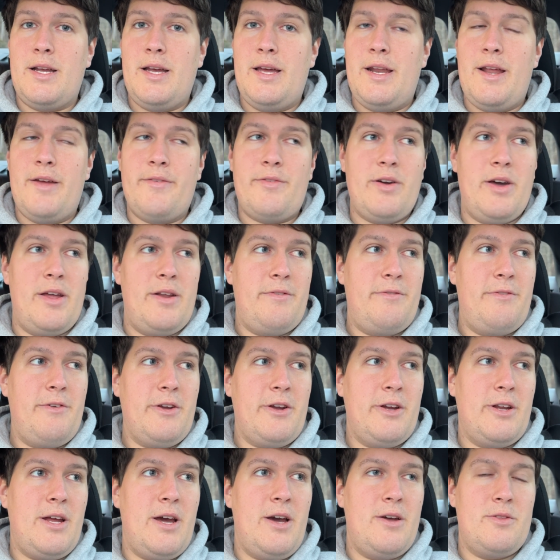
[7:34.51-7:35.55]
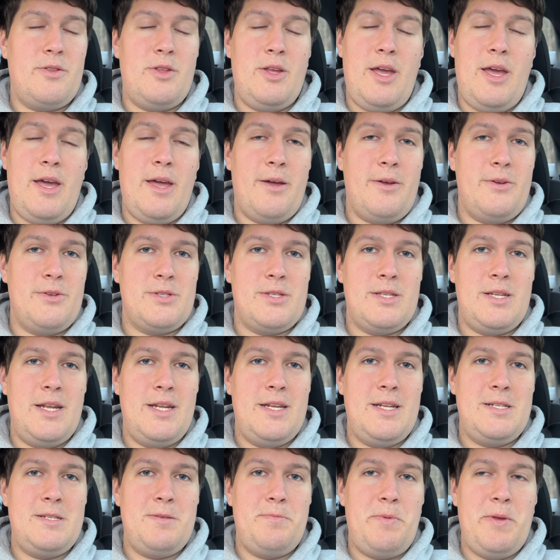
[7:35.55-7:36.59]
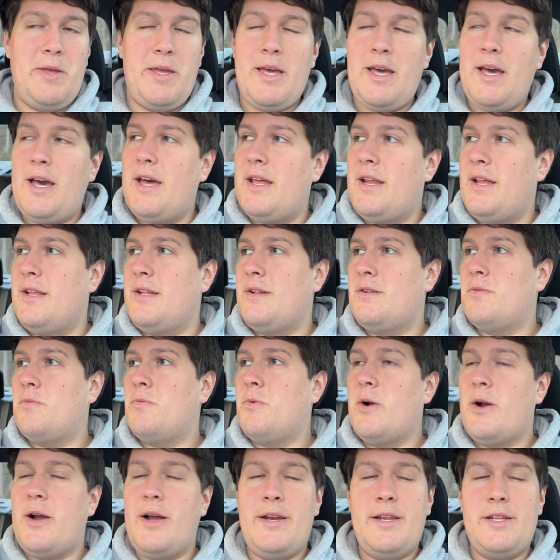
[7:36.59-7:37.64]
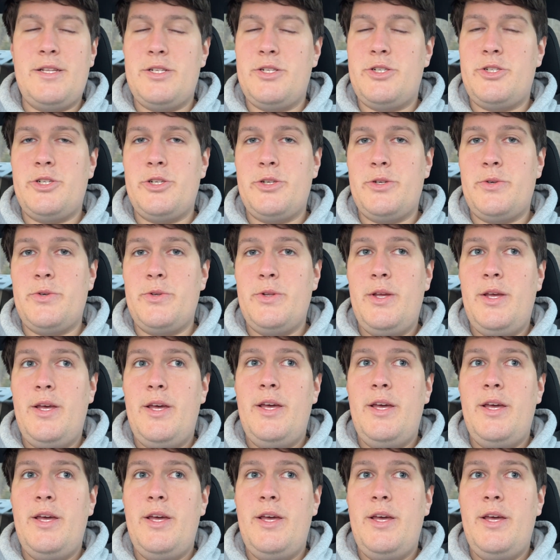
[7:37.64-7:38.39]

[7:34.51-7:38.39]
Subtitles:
and I've kind of figured out the angles that I need to be at and where I need to shoot